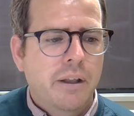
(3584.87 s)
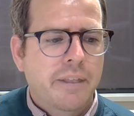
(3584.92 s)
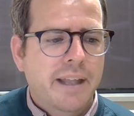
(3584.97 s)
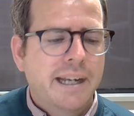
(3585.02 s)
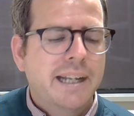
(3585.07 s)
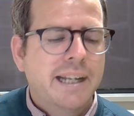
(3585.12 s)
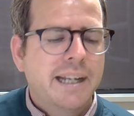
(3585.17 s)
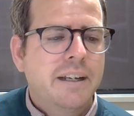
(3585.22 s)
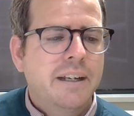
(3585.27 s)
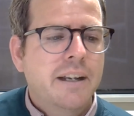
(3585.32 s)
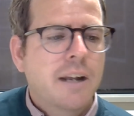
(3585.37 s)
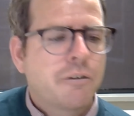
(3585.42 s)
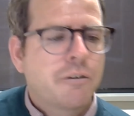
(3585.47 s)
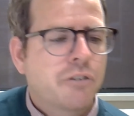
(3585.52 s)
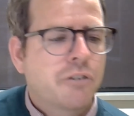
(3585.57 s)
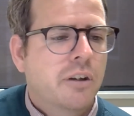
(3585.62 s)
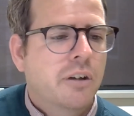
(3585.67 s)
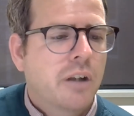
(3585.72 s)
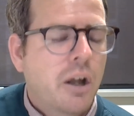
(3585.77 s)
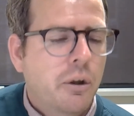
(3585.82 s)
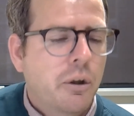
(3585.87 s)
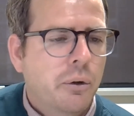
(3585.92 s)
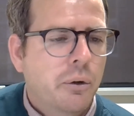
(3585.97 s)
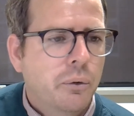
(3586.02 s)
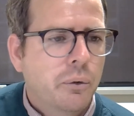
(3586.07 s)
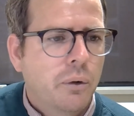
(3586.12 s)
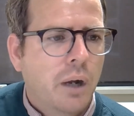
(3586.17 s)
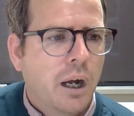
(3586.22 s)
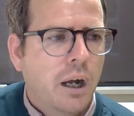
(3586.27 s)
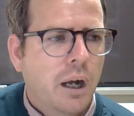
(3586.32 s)
they need enough to
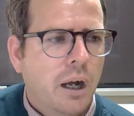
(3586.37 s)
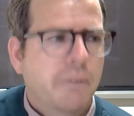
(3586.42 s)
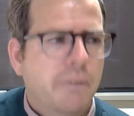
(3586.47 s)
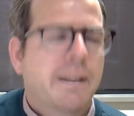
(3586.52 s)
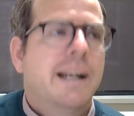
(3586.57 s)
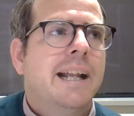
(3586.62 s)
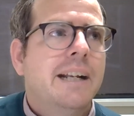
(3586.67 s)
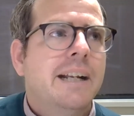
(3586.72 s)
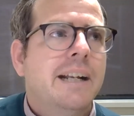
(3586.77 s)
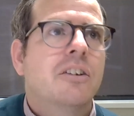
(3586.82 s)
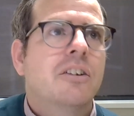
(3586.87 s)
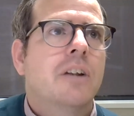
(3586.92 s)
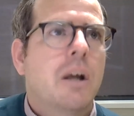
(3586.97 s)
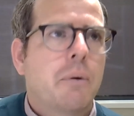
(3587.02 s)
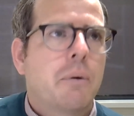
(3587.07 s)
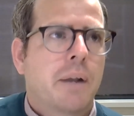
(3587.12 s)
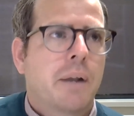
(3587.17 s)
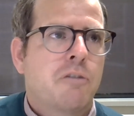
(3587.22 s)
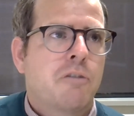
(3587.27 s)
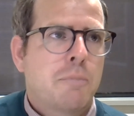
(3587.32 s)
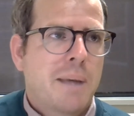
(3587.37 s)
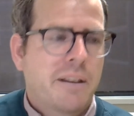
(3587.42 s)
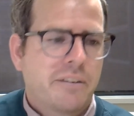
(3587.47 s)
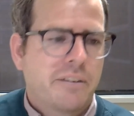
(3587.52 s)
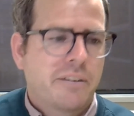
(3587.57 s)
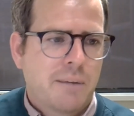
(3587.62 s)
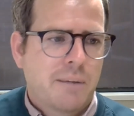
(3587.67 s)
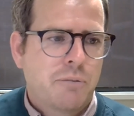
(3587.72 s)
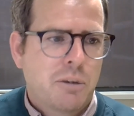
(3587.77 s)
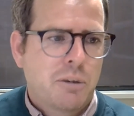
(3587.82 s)
know uh, they need to know enough about
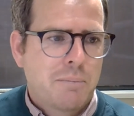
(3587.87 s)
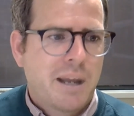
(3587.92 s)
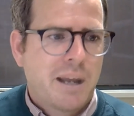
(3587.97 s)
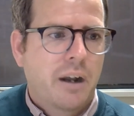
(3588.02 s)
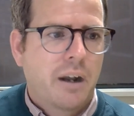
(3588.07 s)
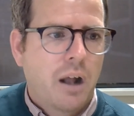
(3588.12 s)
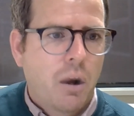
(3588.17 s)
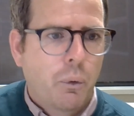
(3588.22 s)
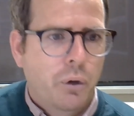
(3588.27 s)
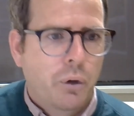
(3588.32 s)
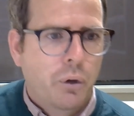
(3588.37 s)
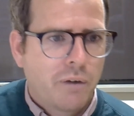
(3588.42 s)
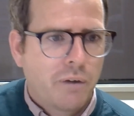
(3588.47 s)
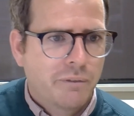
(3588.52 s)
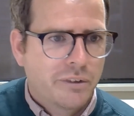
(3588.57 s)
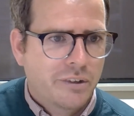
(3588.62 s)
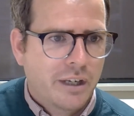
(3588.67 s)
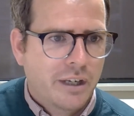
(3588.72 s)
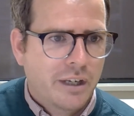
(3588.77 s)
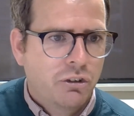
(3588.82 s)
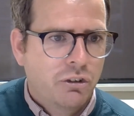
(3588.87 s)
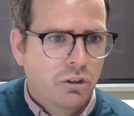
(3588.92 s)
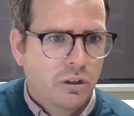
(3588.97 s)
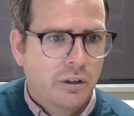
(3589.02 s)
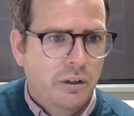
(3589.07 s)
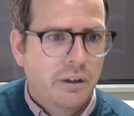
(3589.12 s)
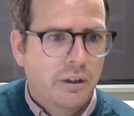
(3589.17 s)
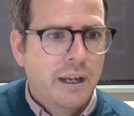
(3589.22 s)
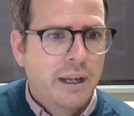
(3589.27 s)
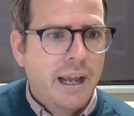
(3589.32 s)
the subject matter to hold a
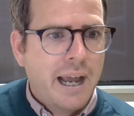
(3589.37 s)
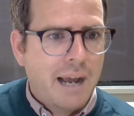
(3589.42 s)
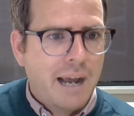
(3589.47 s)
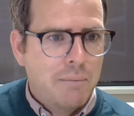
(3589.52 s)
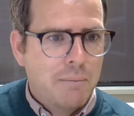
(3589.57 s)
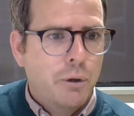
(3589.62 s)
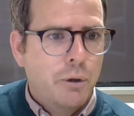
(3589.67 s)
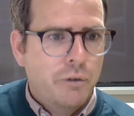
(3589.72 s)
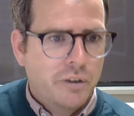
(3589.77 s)
conversation and mm-hmm.